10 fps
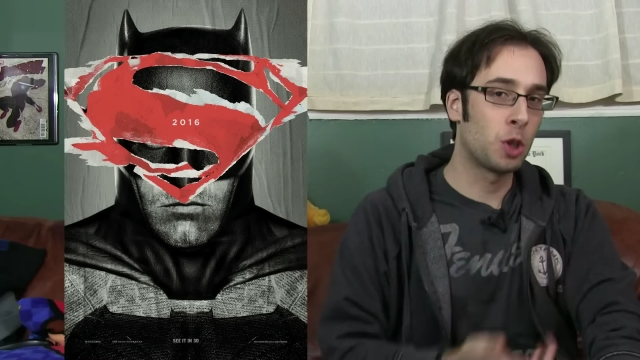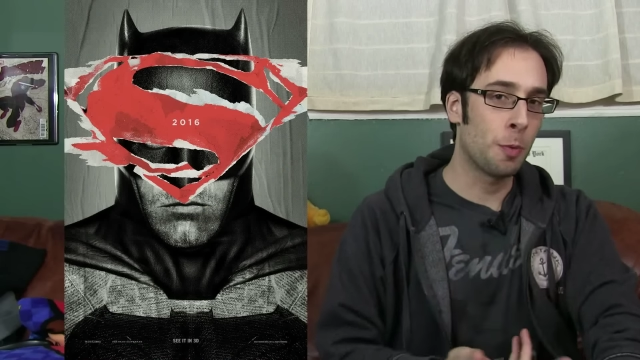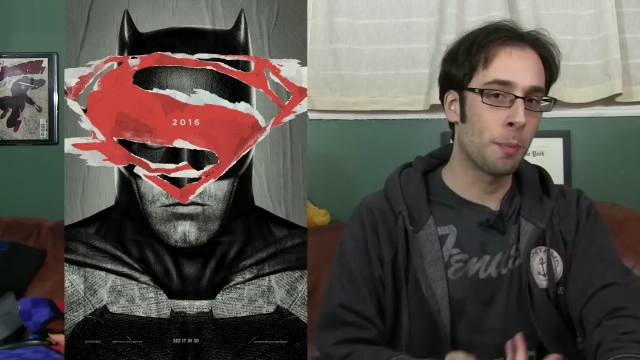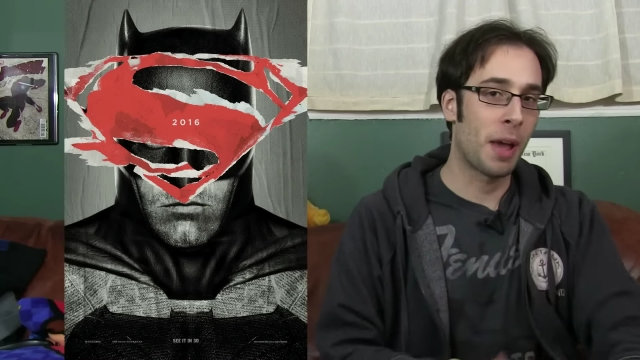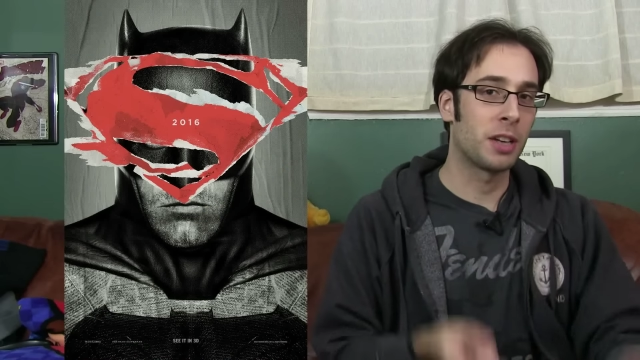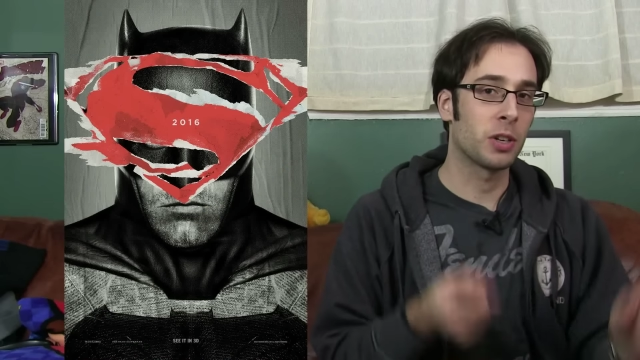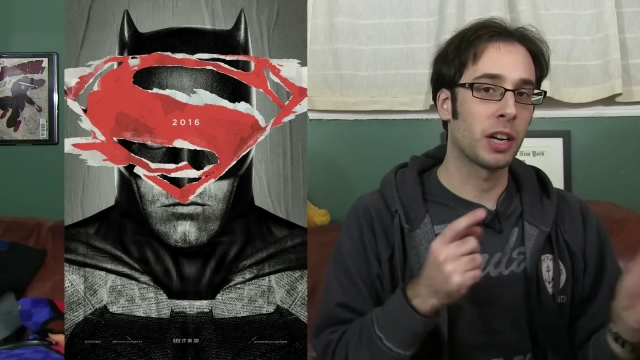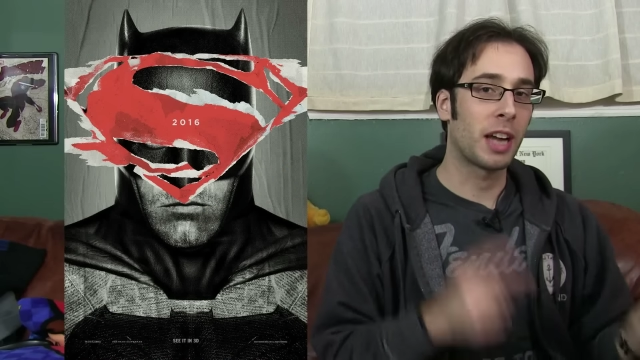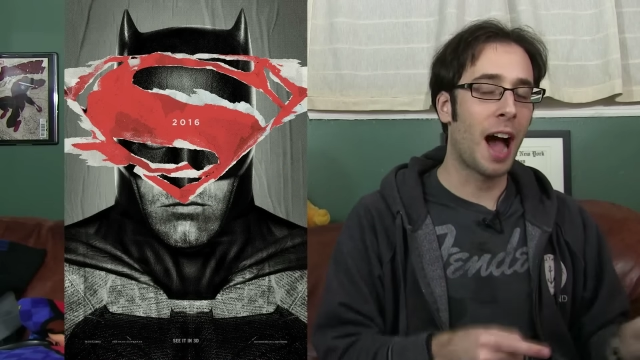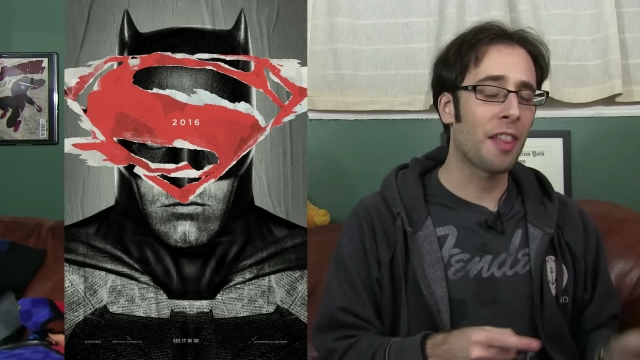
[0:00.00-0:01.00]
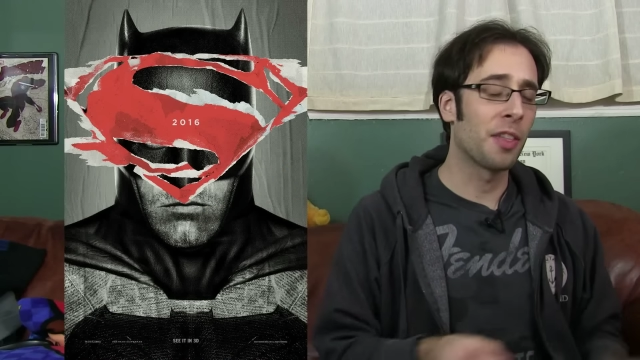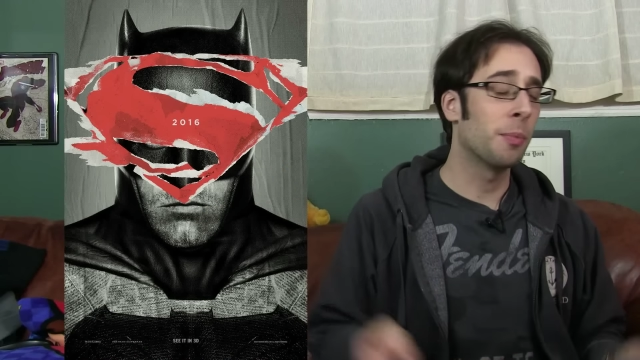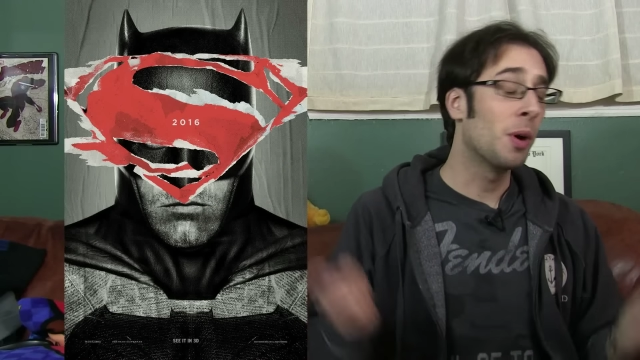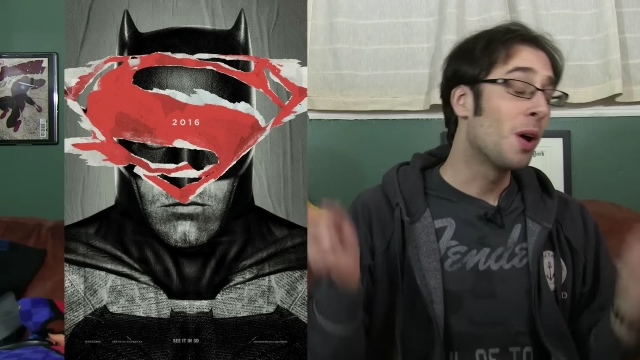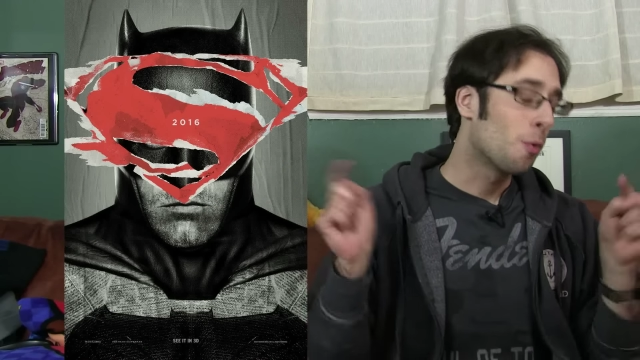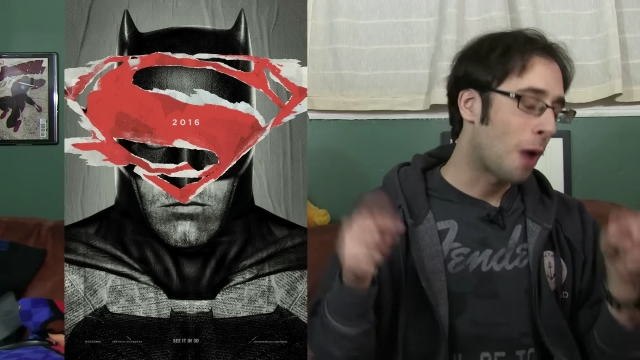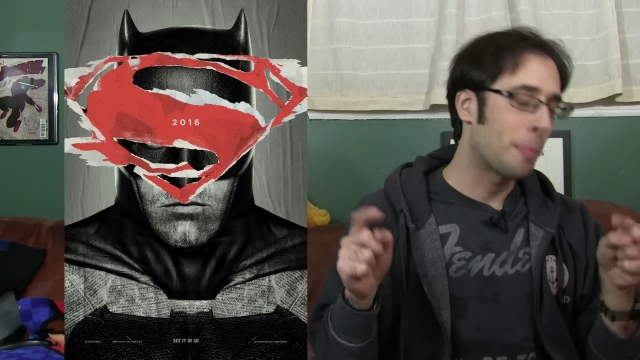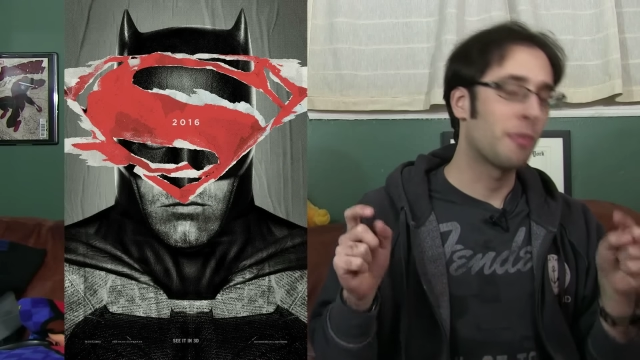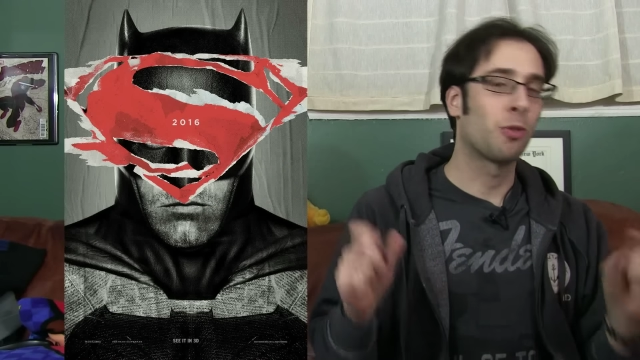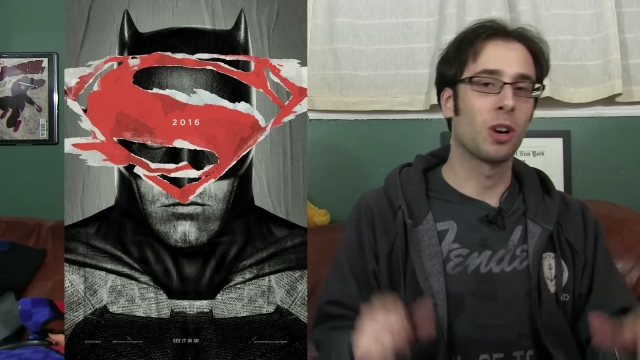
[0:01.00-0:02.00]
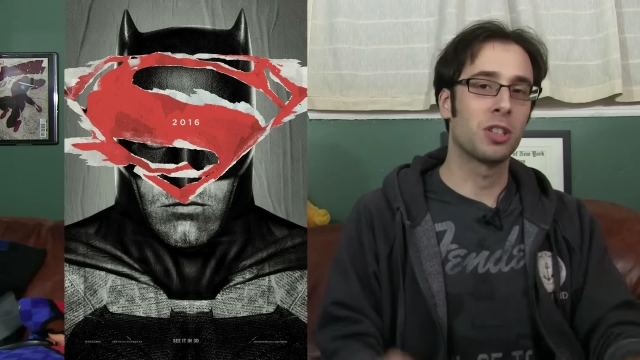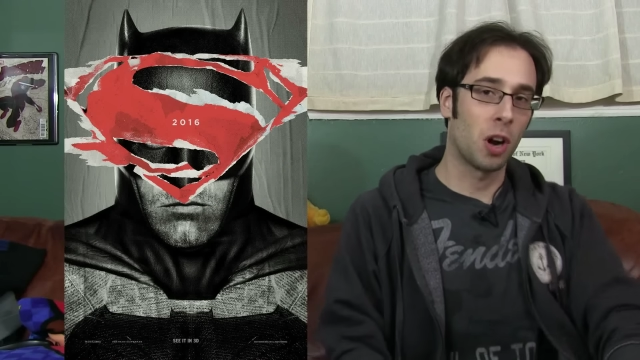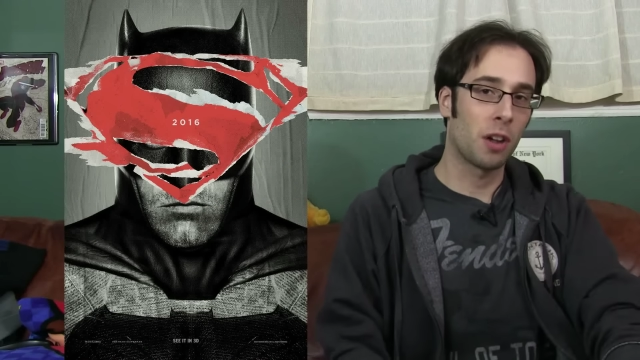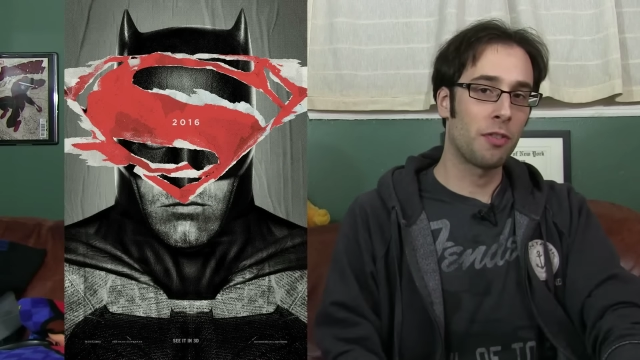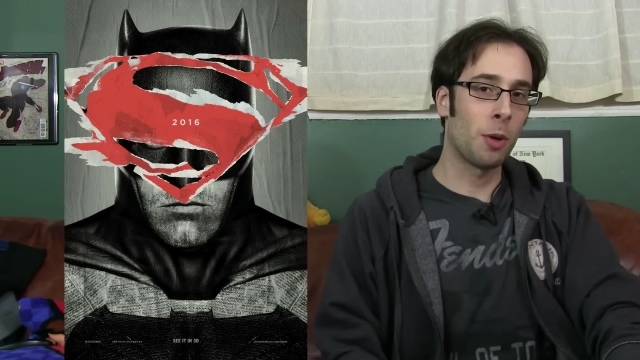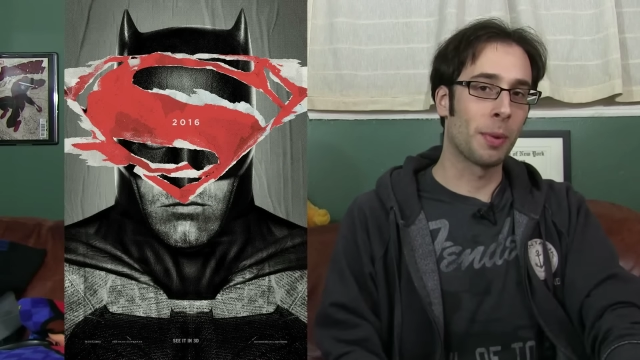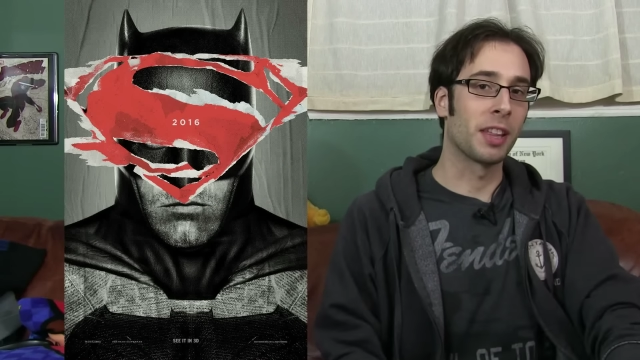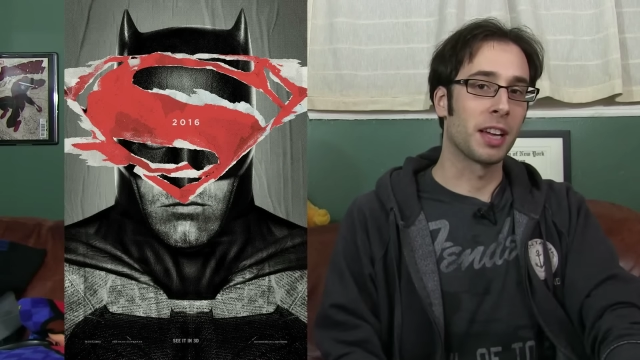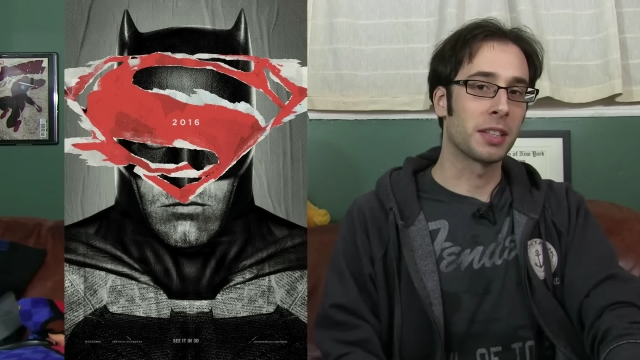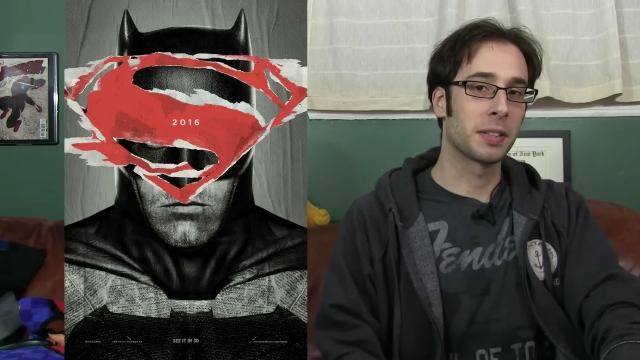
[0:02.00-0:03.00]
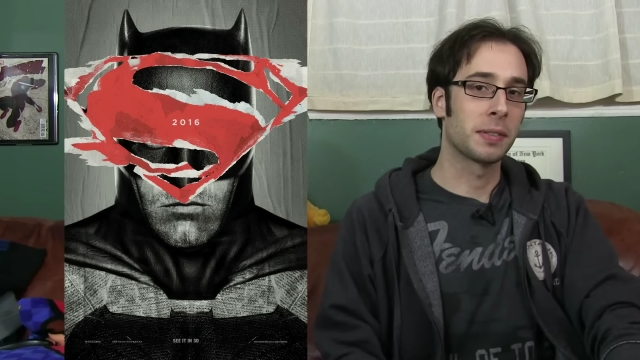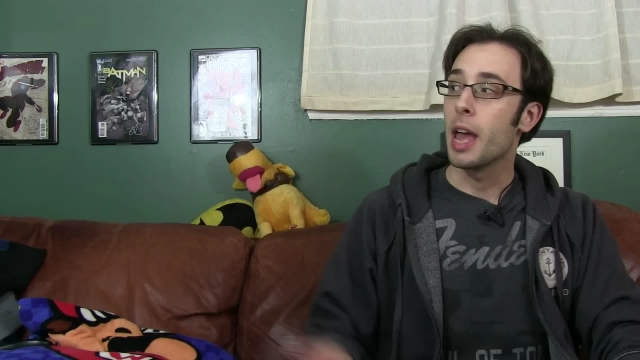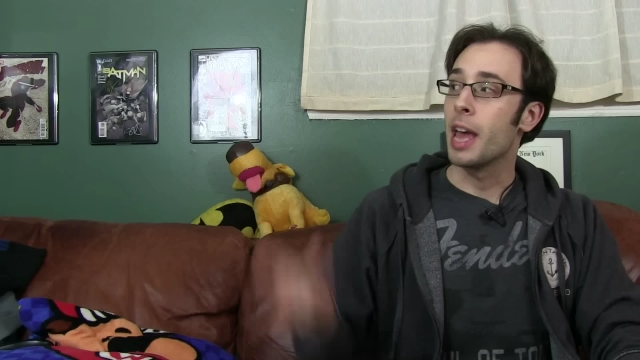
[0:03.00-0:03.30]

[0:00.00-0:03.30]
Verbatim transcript: Superman during Gotham right before I started filming this.